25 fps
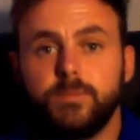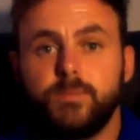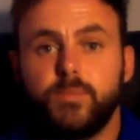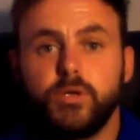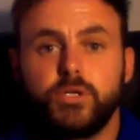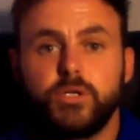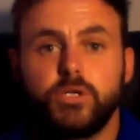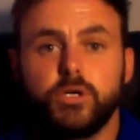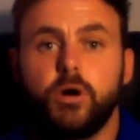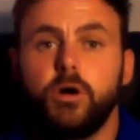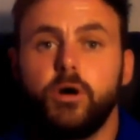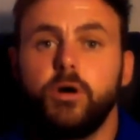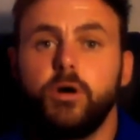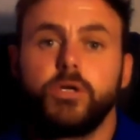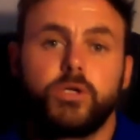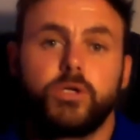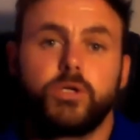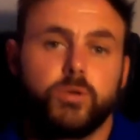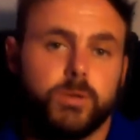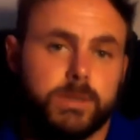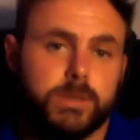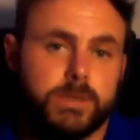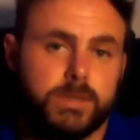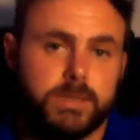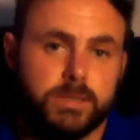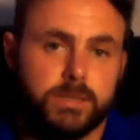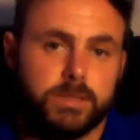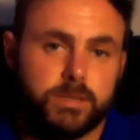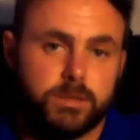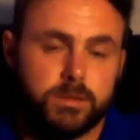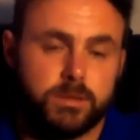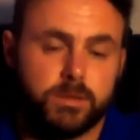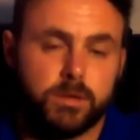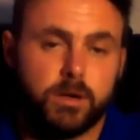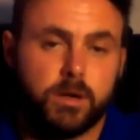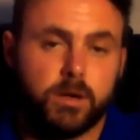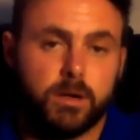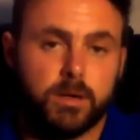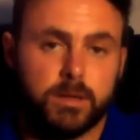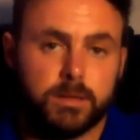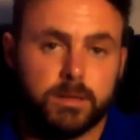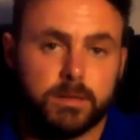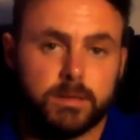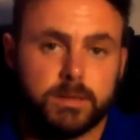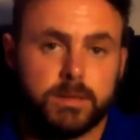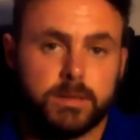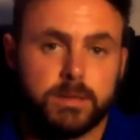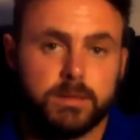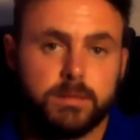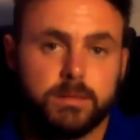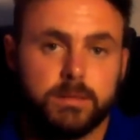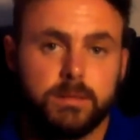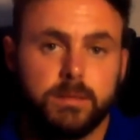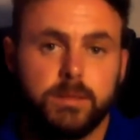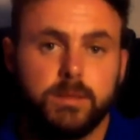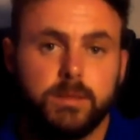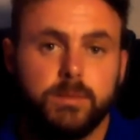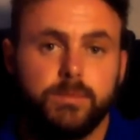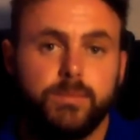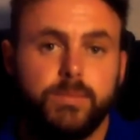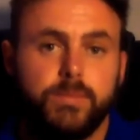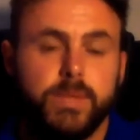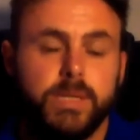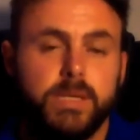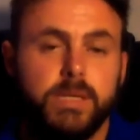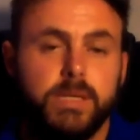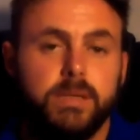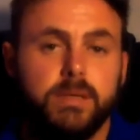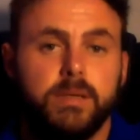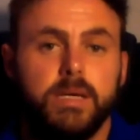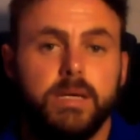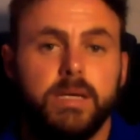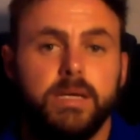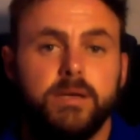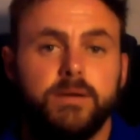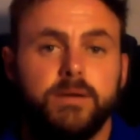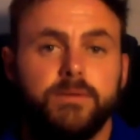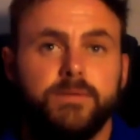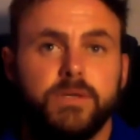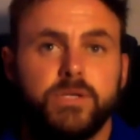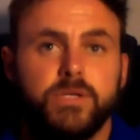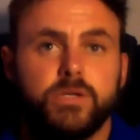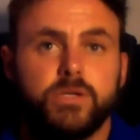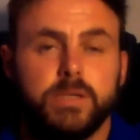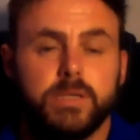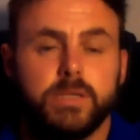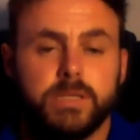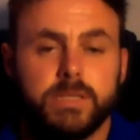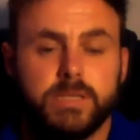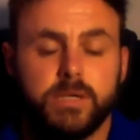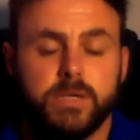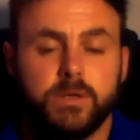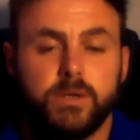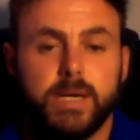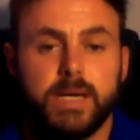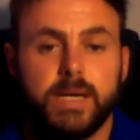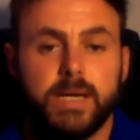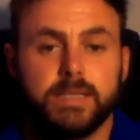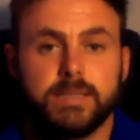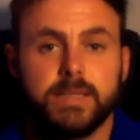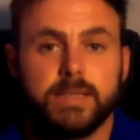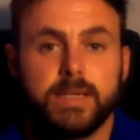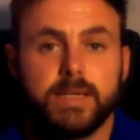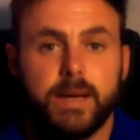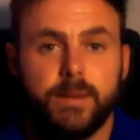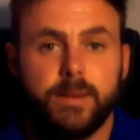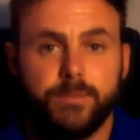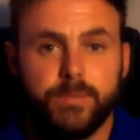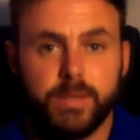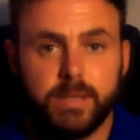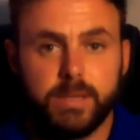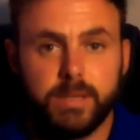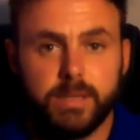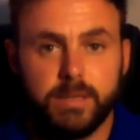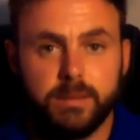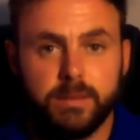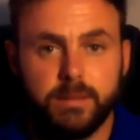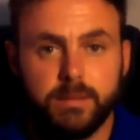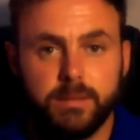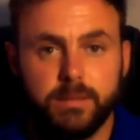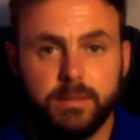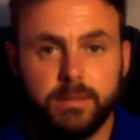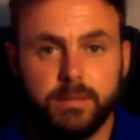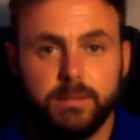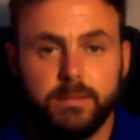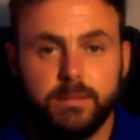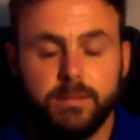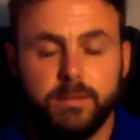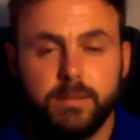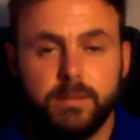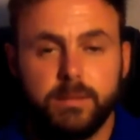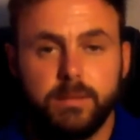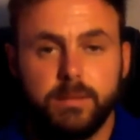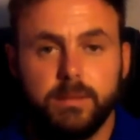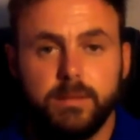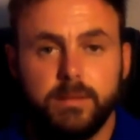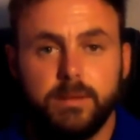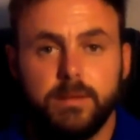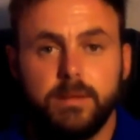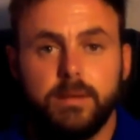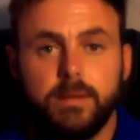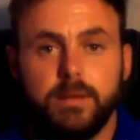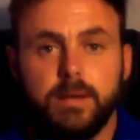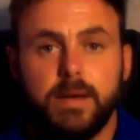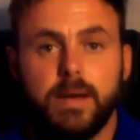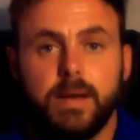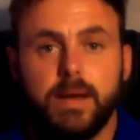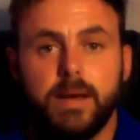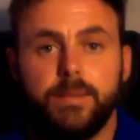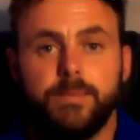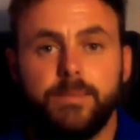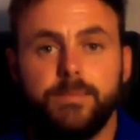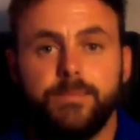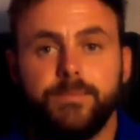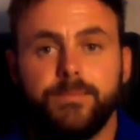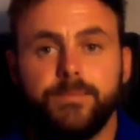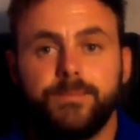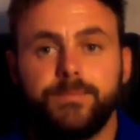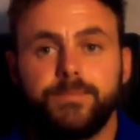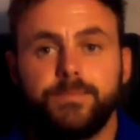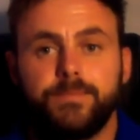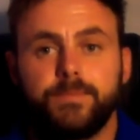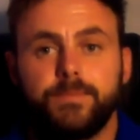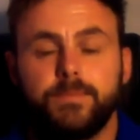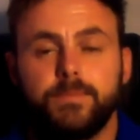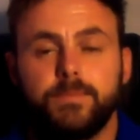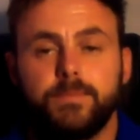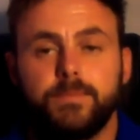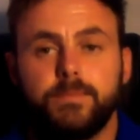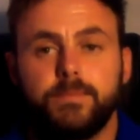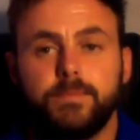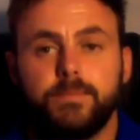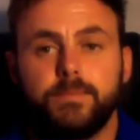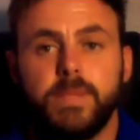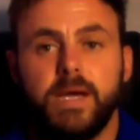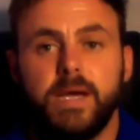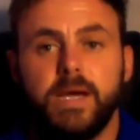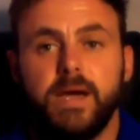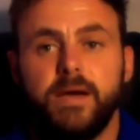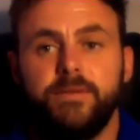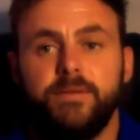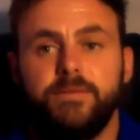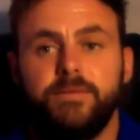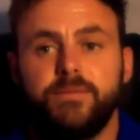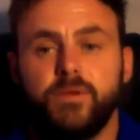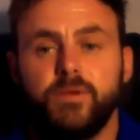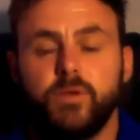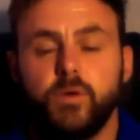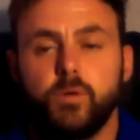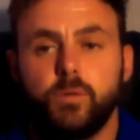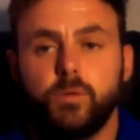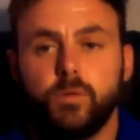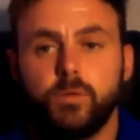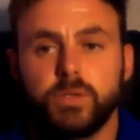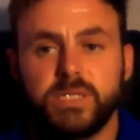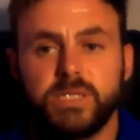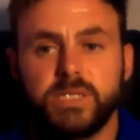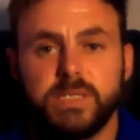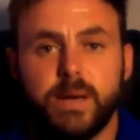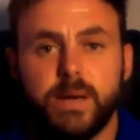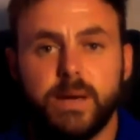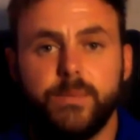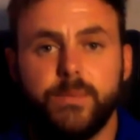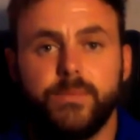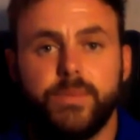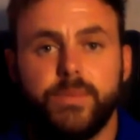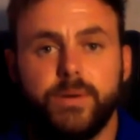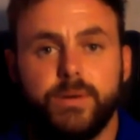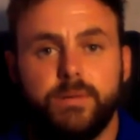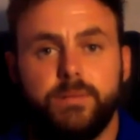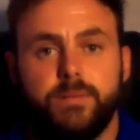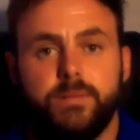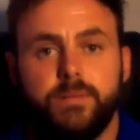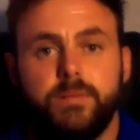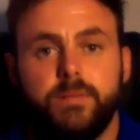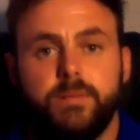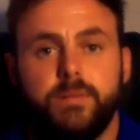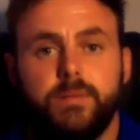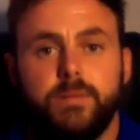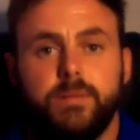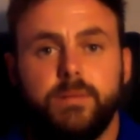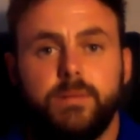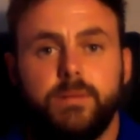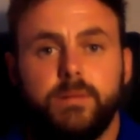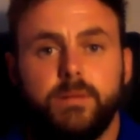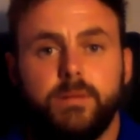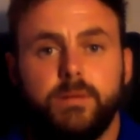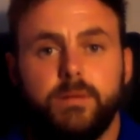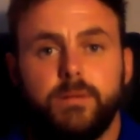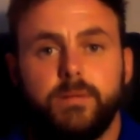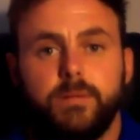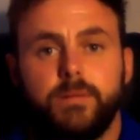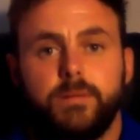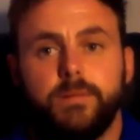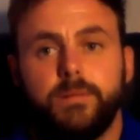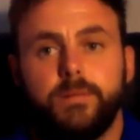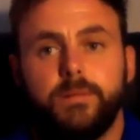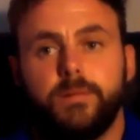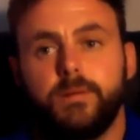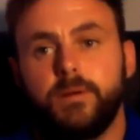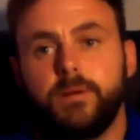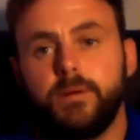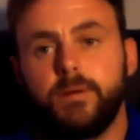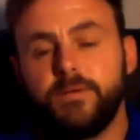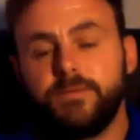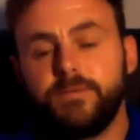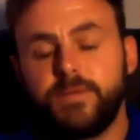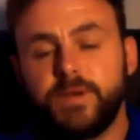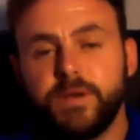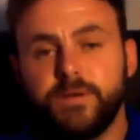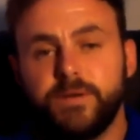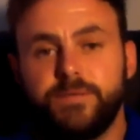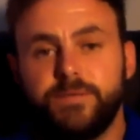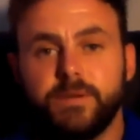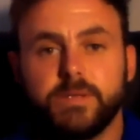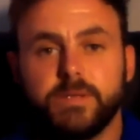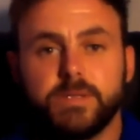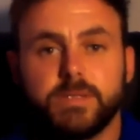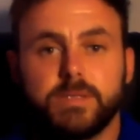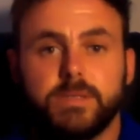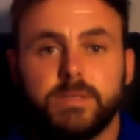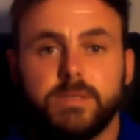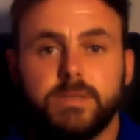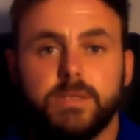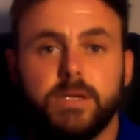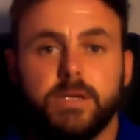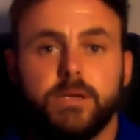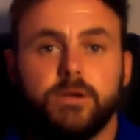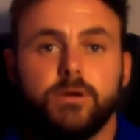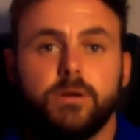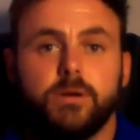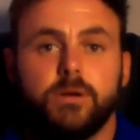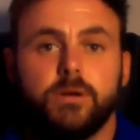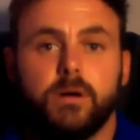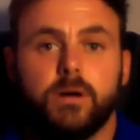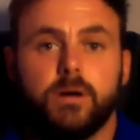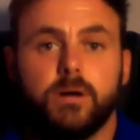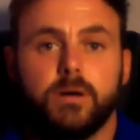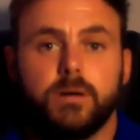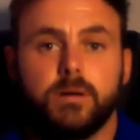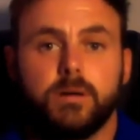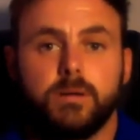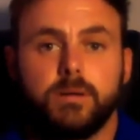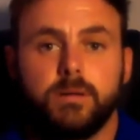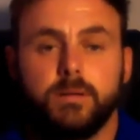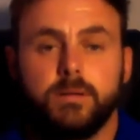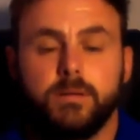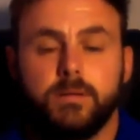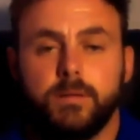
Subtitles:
put your own twist into the gardens. Be individualistic as a company. Have your stamp of difference in your garden.